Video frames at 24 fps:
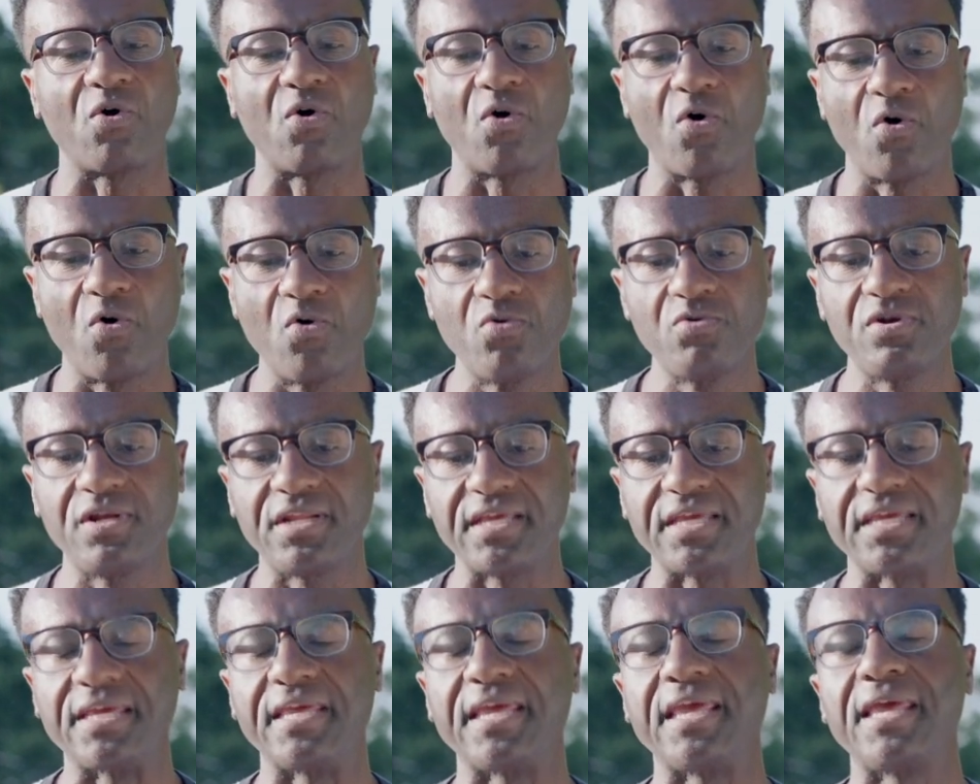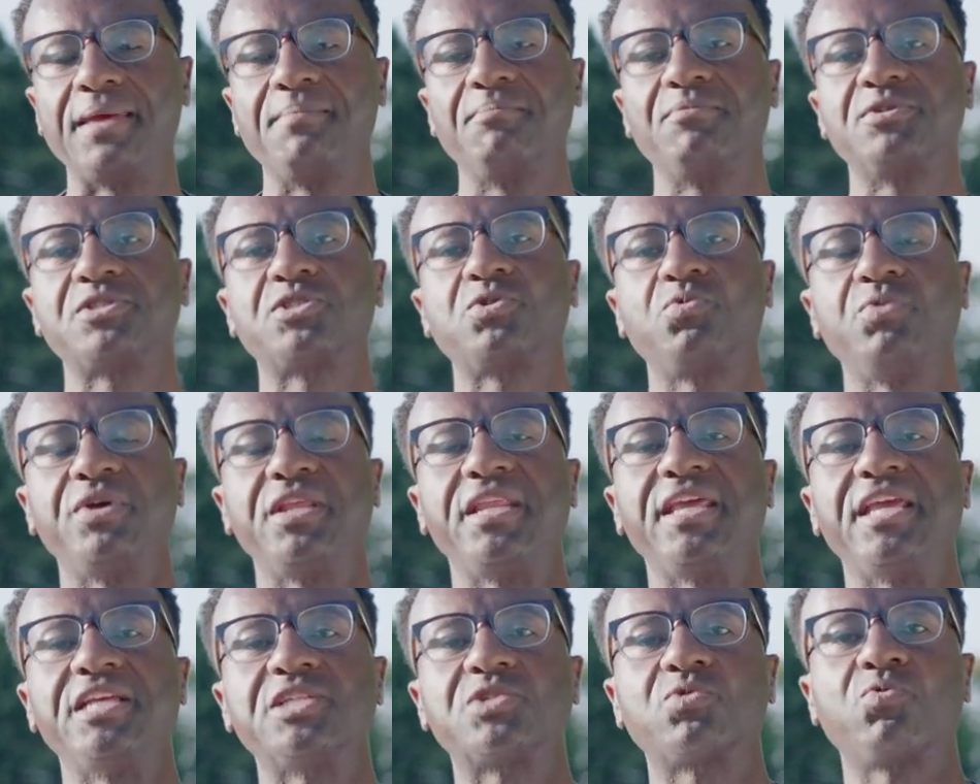only in between
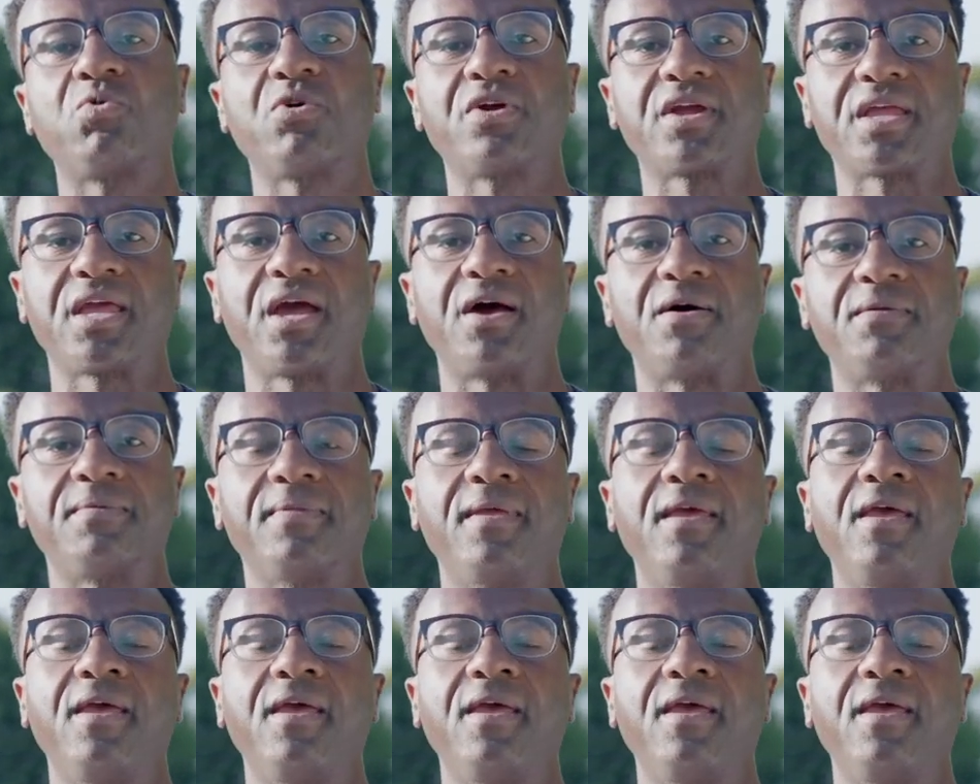each workout.